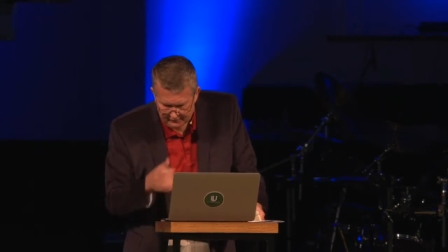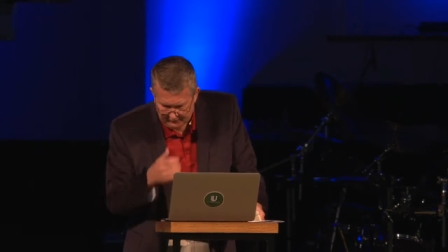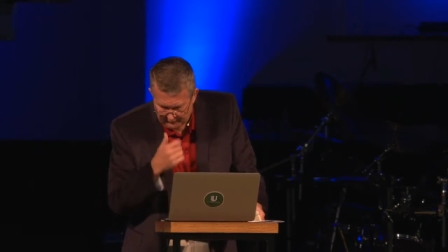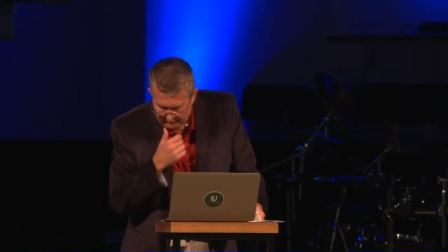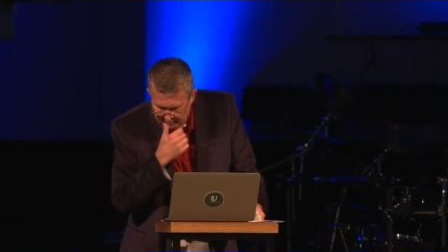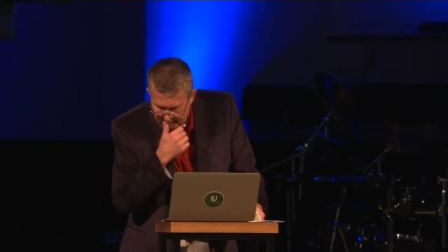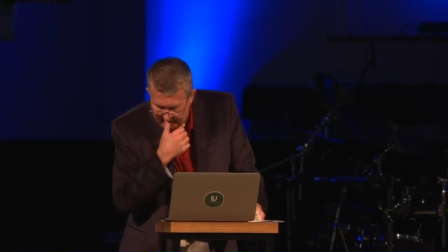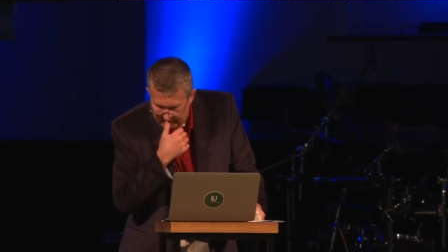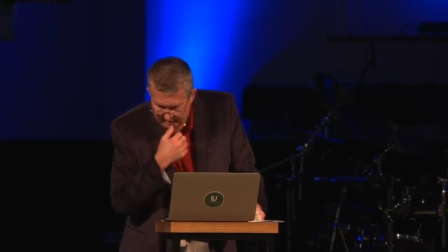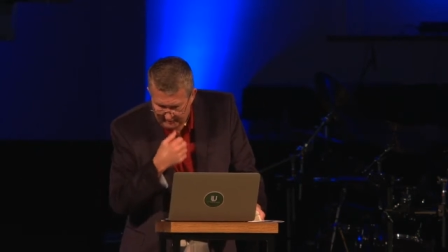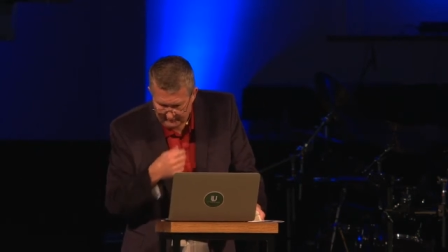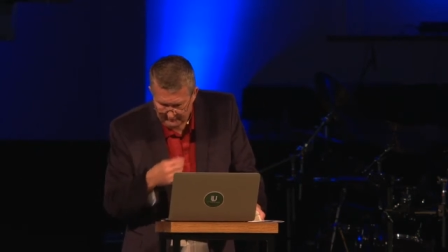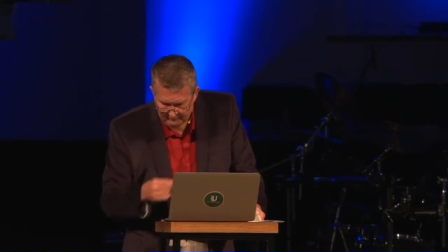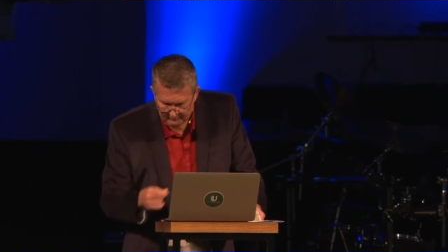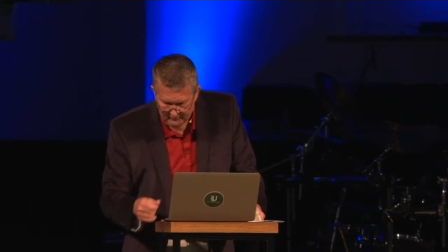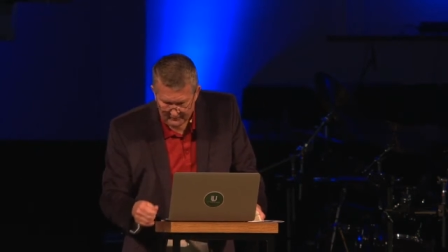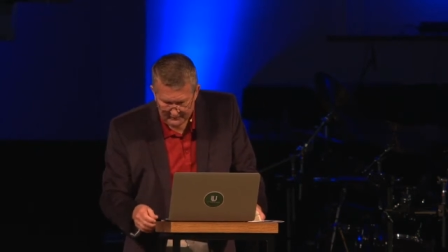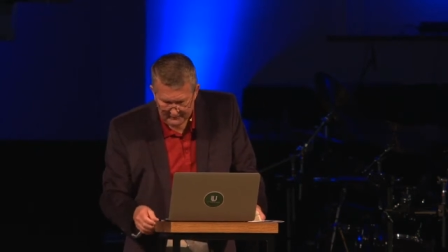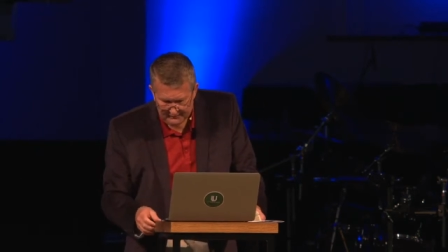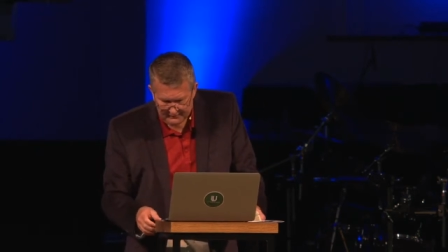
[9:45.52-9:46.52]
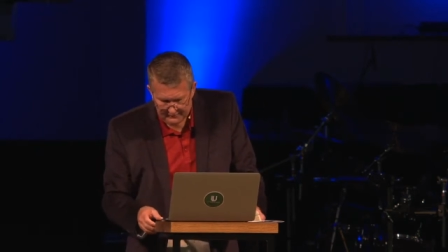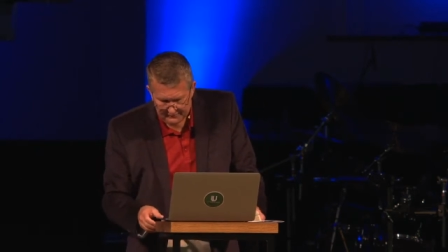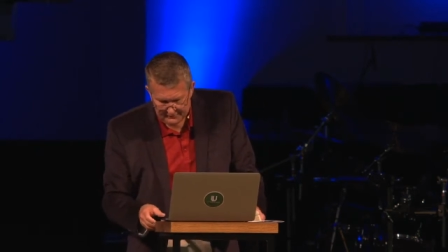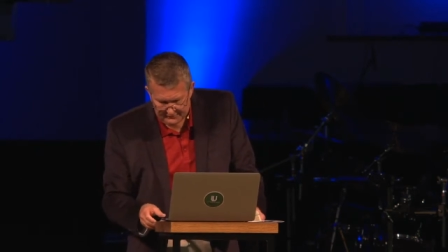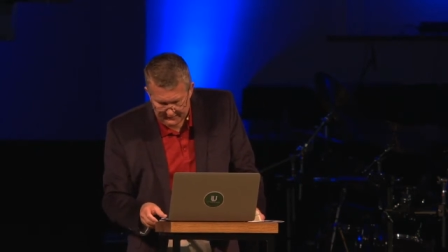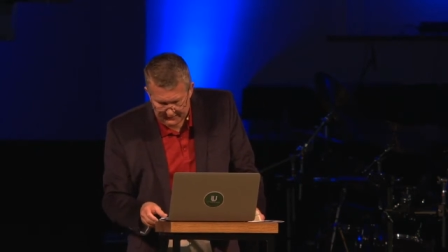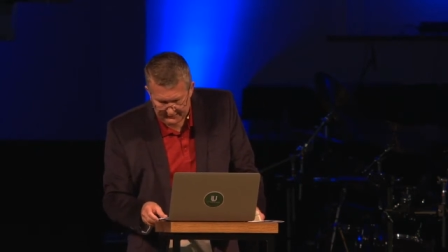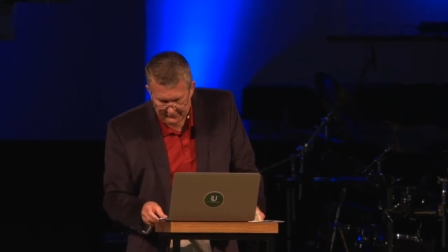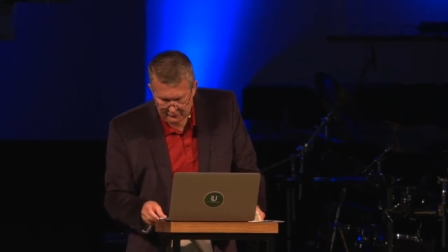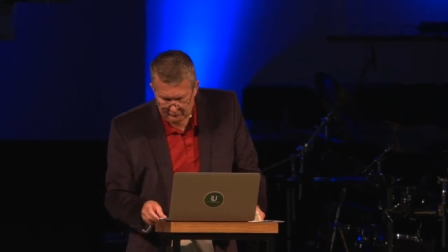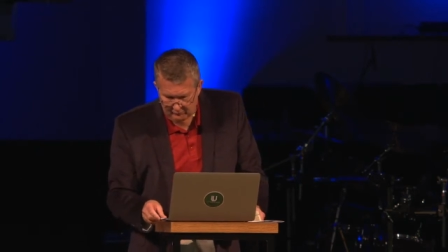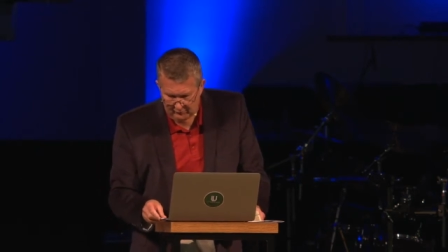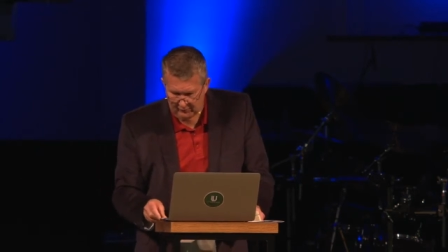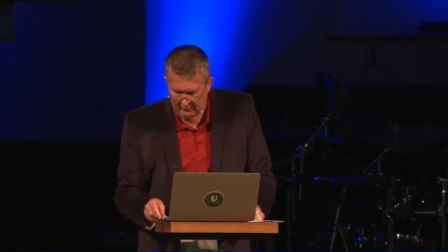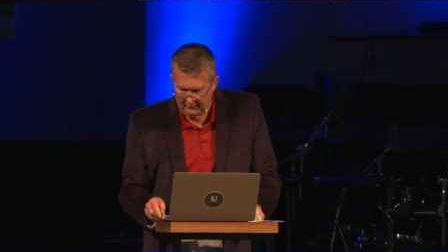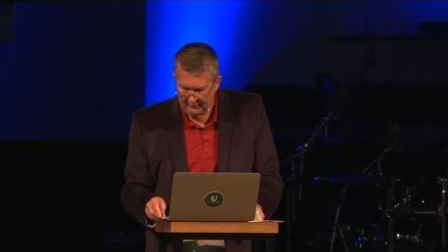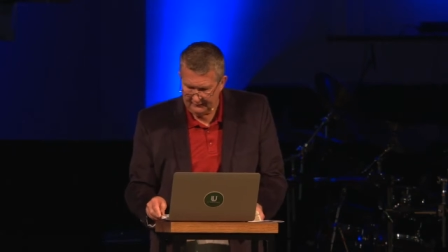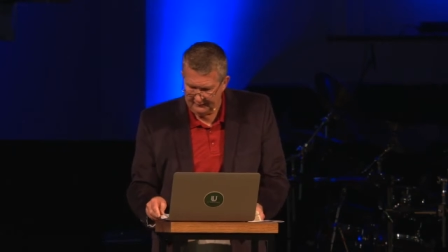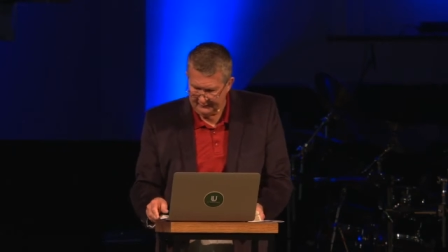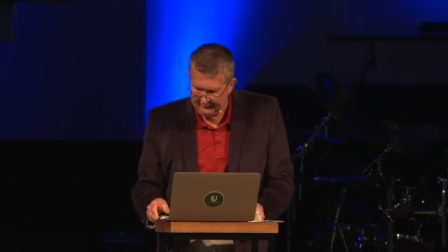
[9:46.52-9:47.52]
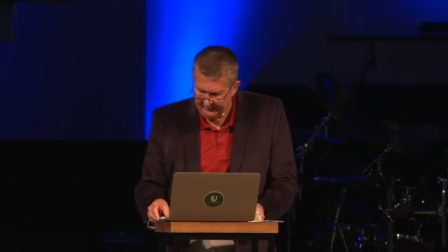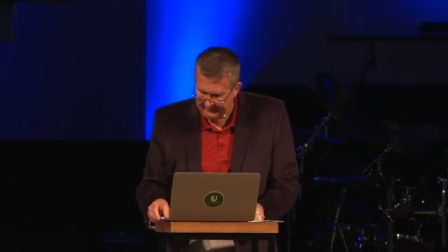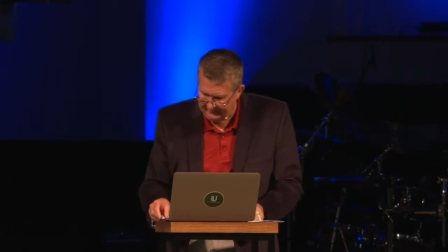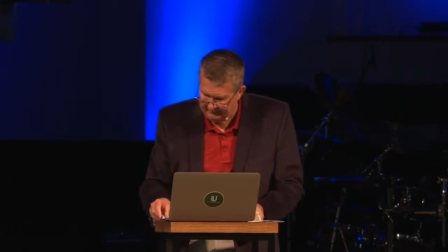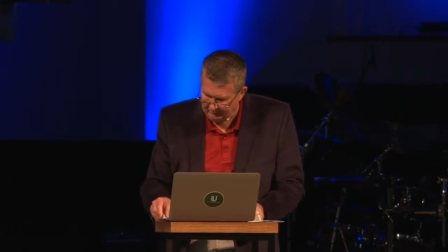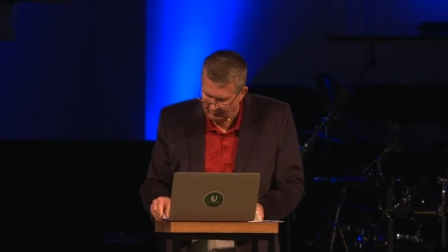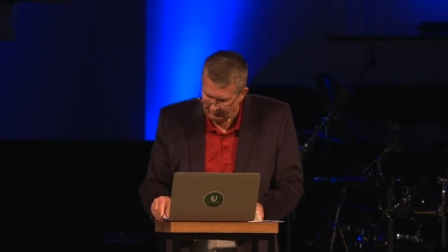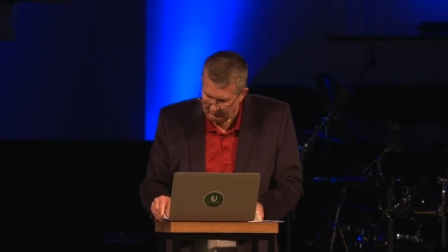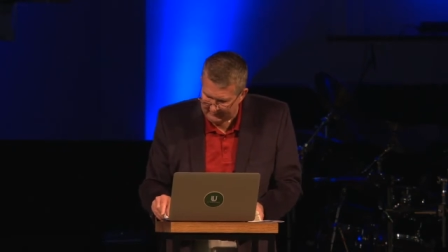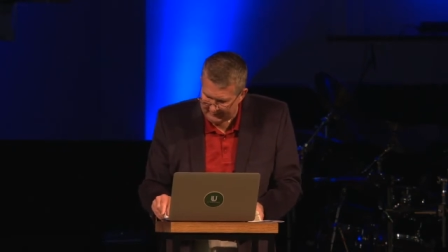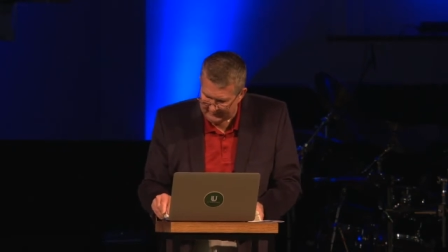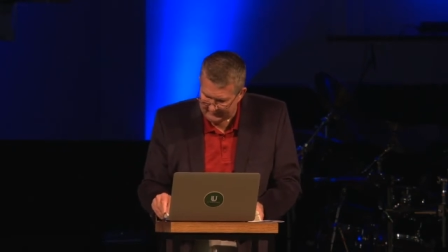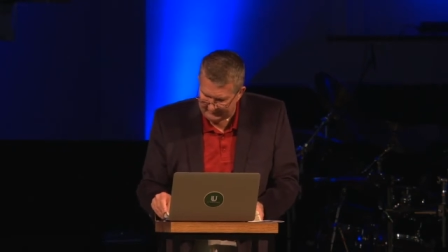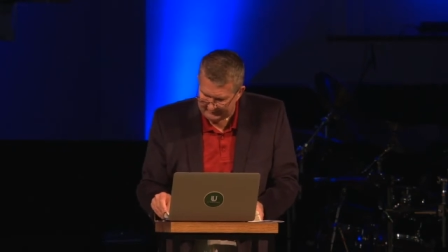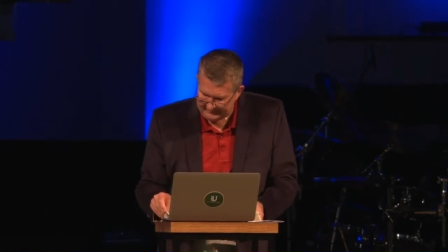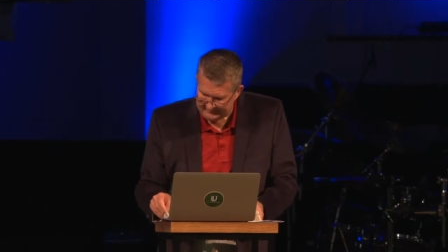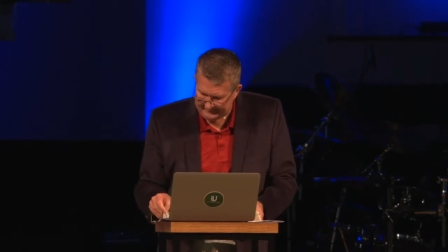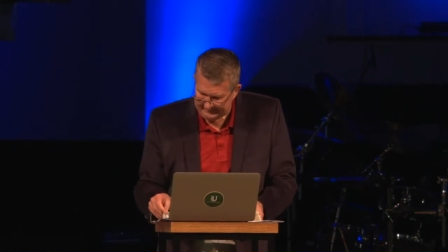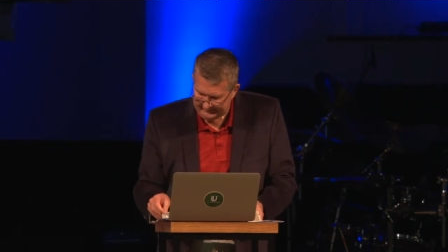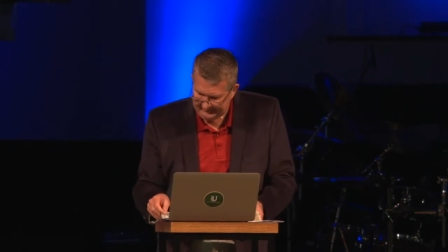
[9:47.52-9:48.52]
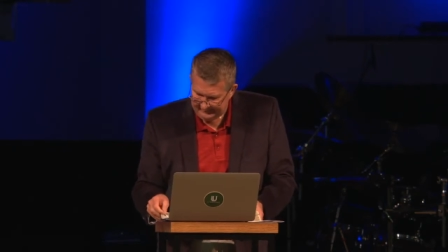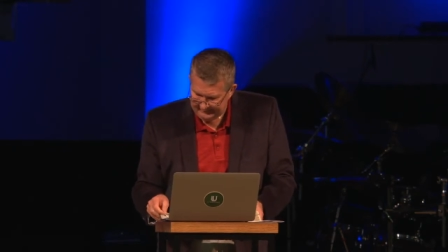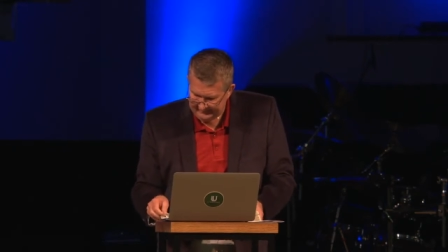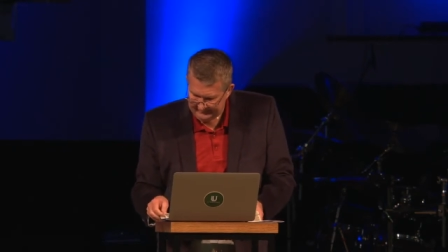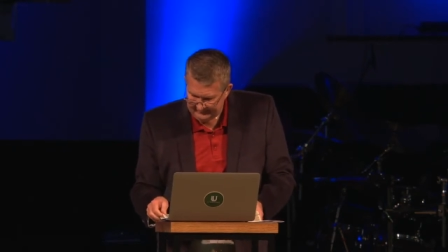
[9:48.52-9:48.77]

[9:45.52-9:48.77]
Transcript: commit sexual immorality.